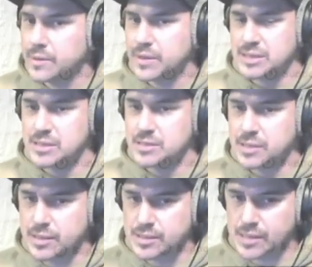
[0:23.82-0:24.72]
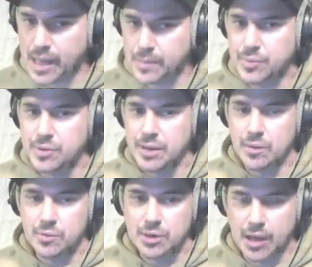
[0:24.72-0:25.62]
This is the sample that
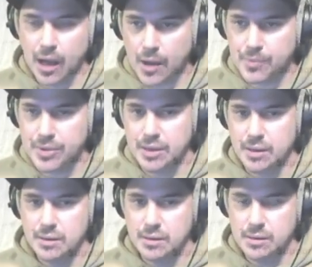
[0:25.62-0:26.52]
we're copying.